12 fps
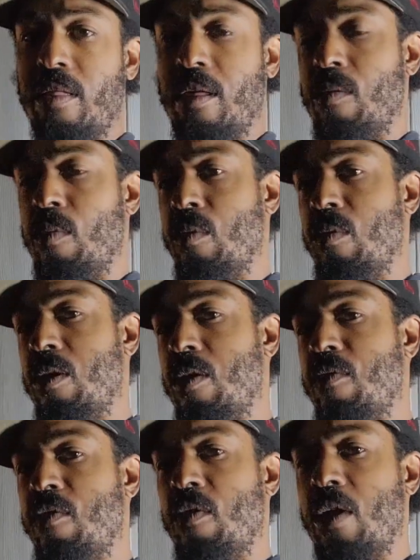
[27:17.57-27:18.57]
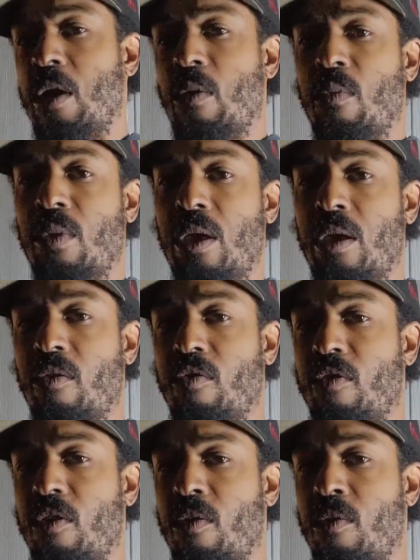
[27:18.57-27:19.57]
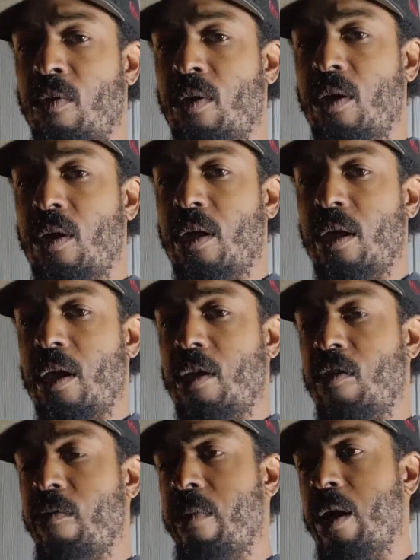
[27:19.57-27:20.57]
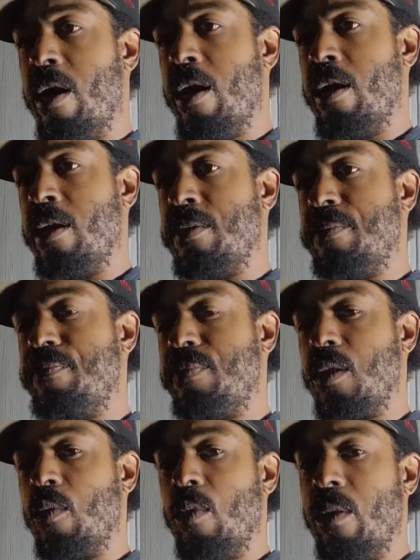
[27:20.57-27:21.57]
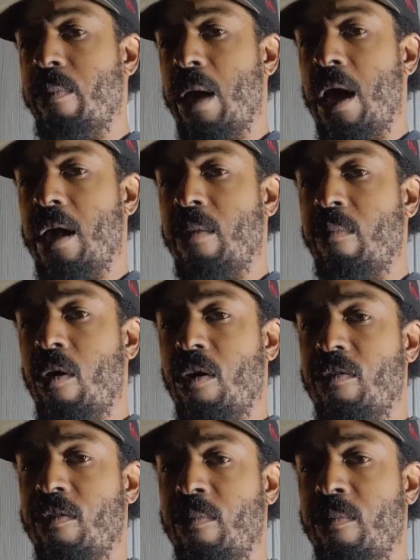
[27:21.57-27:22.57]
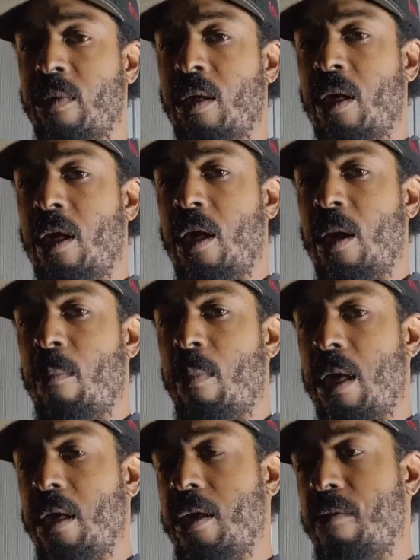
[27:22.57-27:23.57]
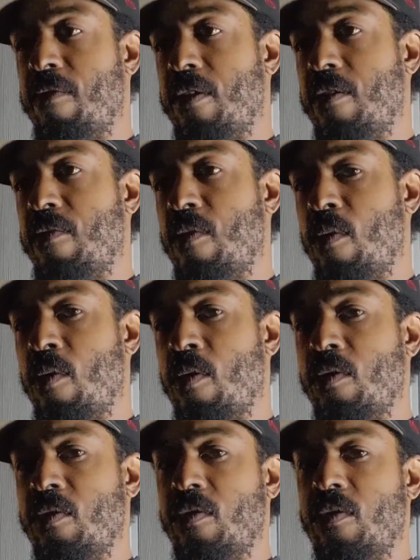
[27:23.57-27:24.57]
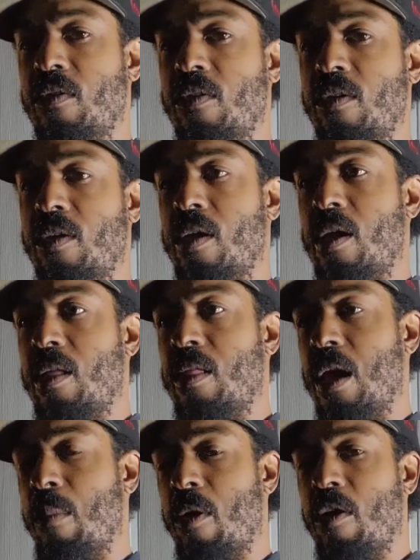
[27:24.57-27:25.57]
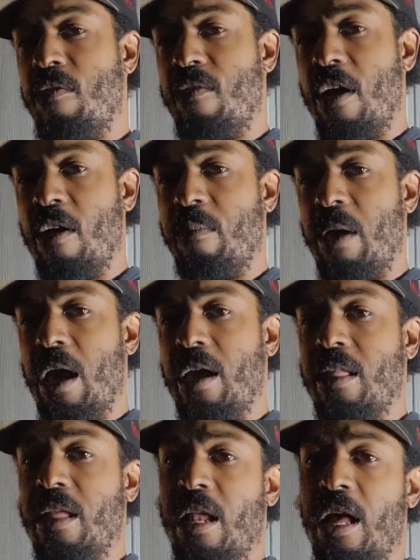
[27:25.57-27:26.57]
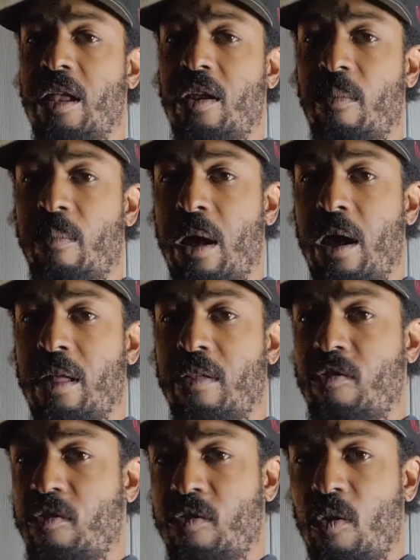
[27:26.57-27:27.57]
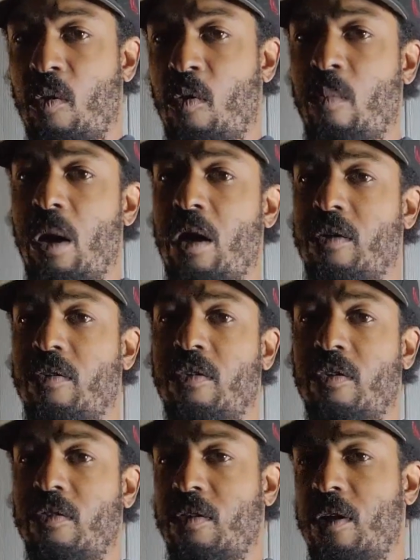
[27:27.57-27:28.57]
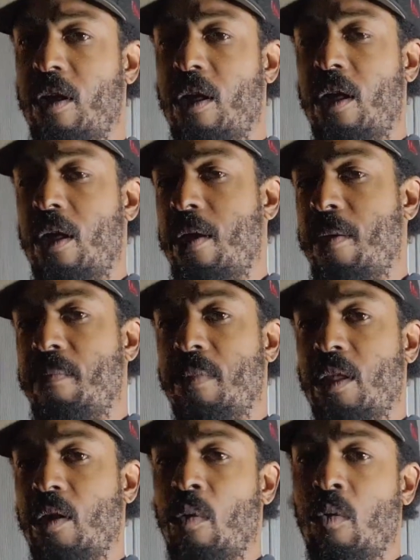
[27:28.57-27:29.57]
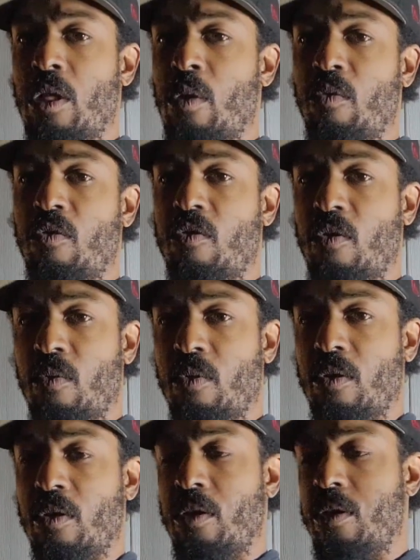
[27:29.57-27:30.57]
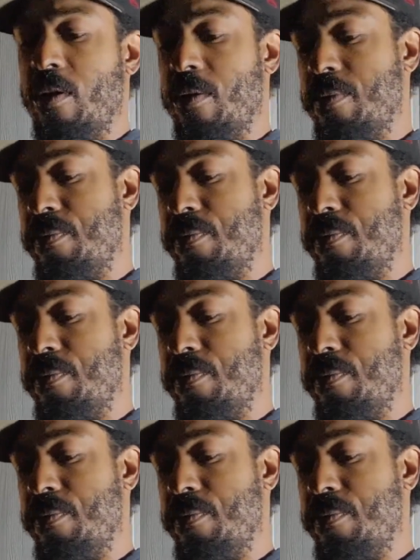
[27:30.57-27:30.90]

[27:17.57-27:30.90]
I think we were there for like a week or so in Dubai, and went back and bought some Behe K54s. I think I bought a 5-pack, and then I ended up buying just a whole box. They were so good.